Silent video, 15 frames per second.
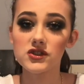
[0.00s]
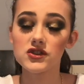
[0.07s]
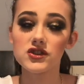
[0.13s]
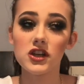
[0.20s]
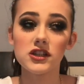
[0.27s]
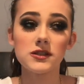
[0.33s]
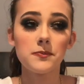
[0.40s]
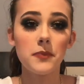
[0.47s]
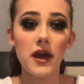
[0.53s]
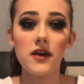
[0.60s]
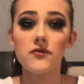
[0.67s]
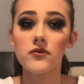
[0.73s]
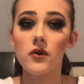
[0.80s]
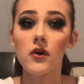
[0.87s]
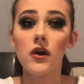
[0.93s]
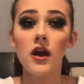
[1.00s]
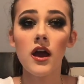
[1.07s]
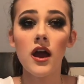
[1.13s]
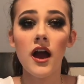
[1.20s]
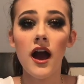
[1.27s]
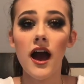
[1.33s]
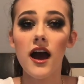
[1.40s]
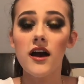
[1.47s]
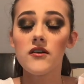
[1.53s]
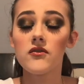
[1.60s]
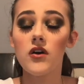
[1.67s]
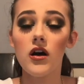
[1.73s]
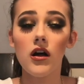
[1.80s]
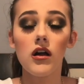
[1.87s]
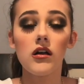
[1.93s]
to just pay for
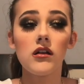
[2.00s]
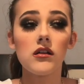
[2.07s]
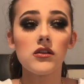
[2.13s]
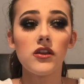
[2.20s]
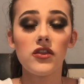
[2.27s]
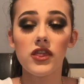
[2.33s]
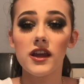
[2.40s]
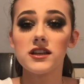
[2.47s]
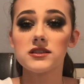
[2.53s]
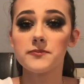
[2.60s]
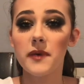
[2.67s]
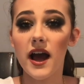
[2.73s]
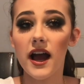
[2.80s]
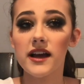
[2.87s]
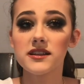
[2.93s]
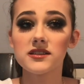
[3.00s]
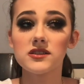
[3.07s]
have all the things back.